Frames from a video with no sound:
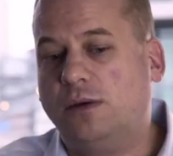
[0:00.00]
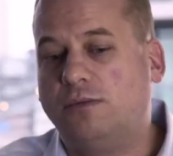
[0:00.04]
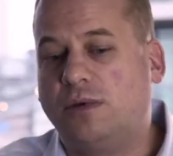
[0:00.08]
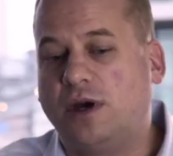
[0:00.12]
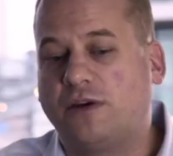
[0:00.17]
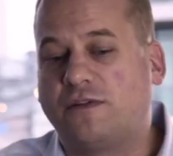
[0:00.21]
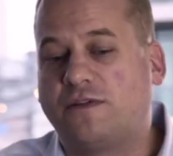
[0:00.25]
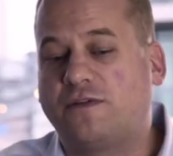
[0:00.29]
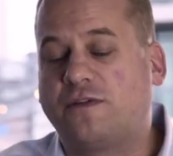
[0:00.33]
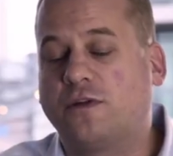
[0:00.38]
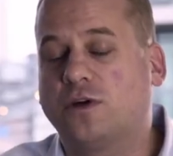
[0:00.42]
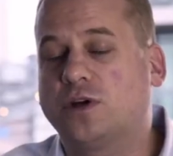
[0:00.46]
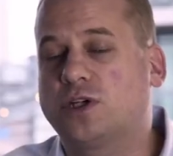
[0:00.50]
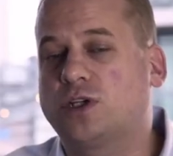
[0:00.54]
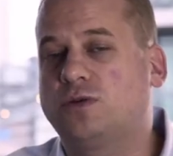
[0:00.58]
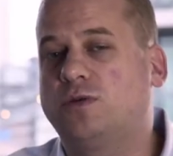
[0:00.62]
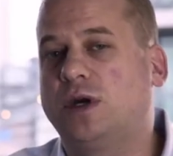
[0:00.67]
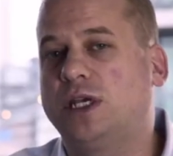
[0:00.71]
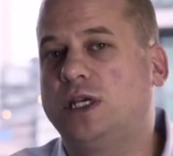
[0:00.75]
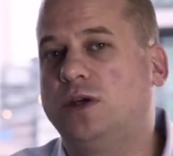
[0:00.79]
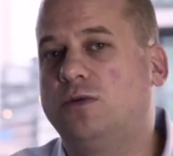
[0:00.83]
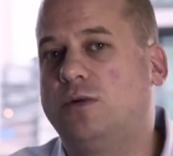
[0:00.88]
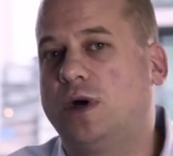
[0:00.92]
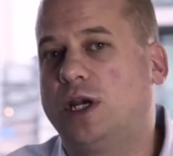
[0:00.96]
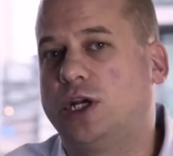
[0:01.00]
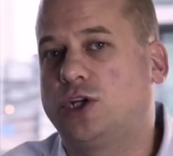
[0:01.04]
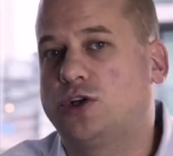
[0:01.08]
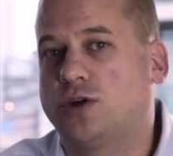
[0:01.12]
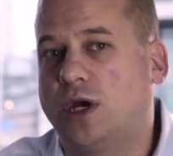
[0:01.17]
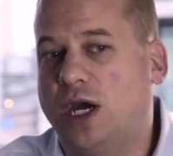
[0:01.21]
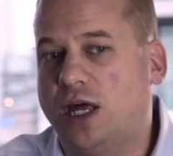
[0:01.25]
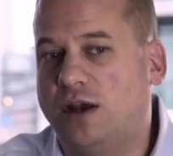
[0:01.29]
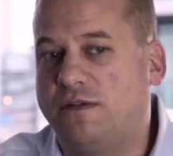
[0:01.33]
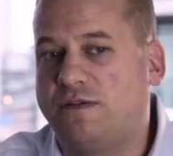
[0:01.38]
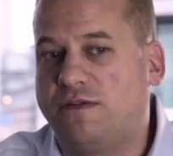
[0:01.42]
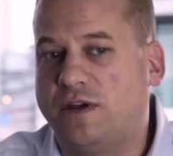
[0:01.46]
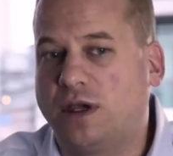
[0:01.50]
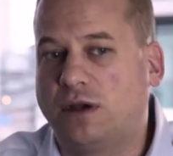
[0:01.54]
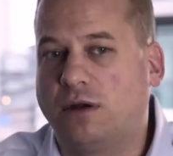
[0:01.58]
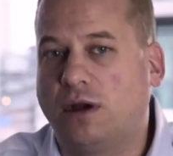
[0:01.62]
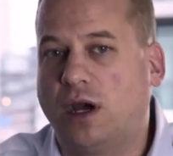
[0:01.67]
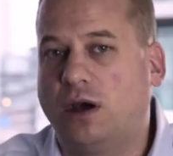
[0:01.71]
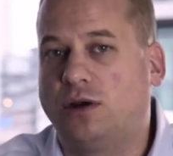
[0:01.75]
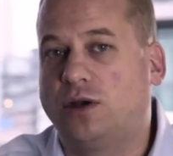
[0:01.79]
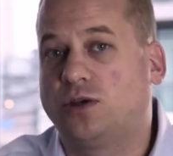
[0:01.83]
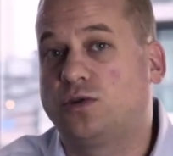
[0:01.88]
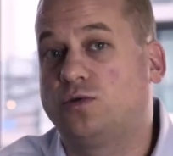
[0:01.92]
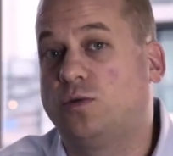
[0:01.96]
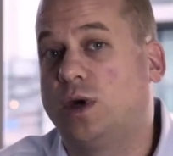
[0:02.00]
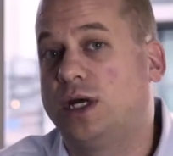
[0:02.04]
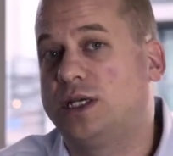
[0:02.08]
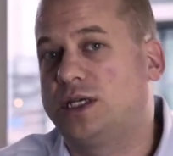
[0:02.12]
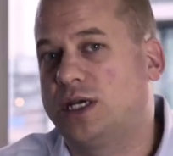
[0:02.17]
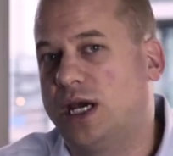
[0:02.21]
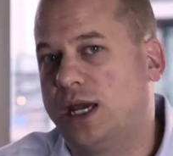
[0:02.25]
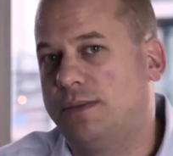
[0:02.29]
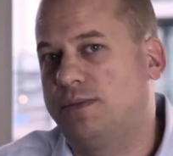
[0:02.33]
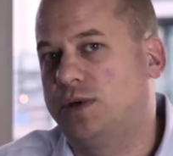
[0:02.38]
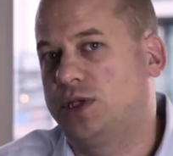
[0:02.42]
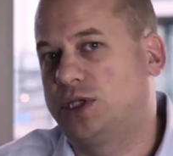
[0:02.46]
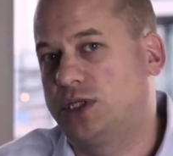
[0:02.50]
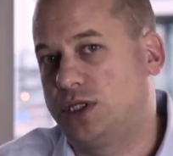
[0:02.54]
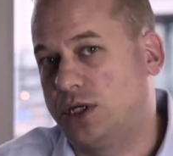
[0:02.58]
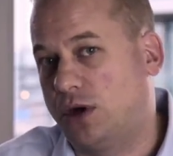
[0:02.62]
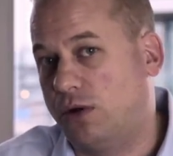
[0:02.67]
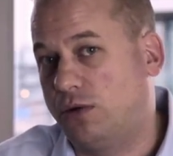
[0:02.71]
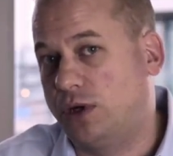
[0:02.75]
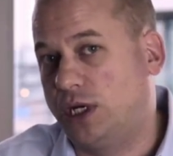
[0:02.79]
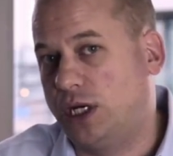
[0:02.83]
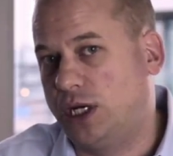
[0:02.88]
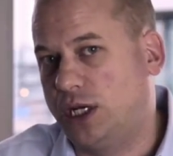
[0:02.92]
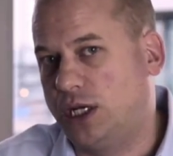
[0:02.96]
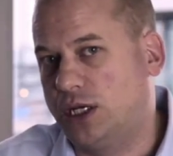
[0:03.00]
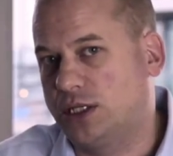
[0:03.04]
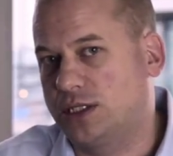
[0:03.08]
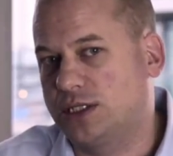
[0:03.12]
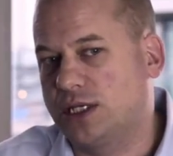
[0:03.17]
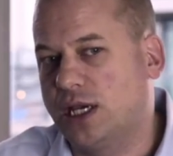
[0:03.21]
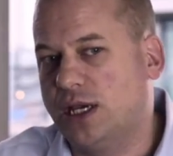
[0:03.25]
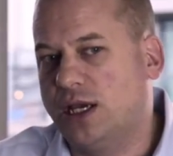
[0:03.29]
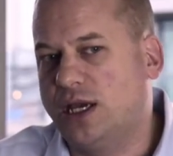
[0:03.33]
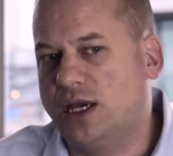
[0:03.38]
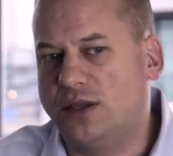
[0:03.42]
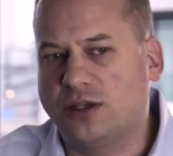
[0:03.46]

but first what you want to try to figure out is what type of stone it is.